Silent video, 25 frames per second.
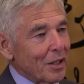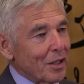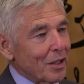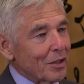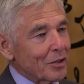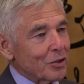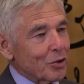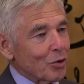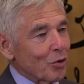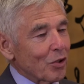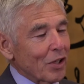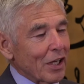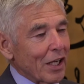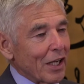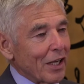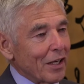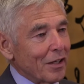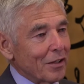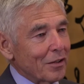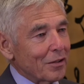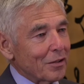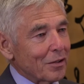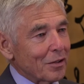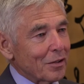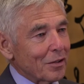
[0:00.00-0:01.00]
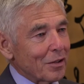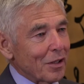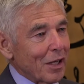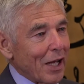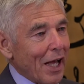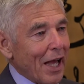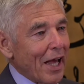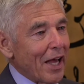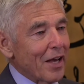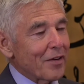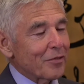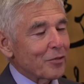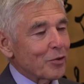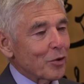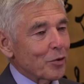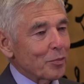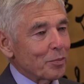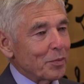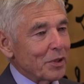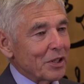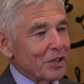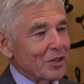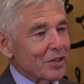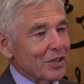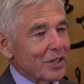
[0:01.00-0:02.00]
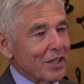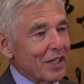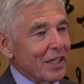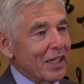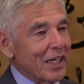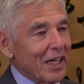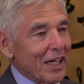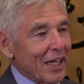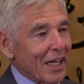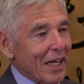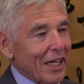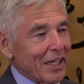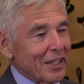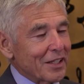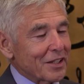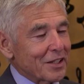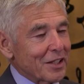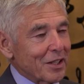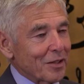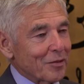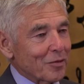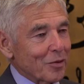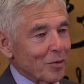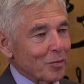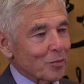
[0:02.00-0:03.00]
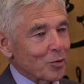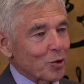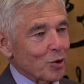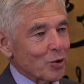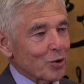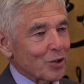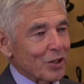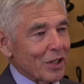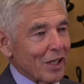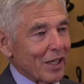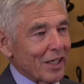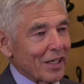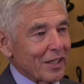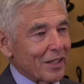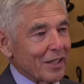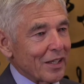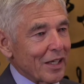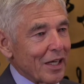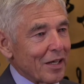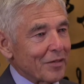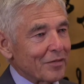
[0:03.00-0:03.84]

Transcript: sorry, I have not been stealing anything from society, I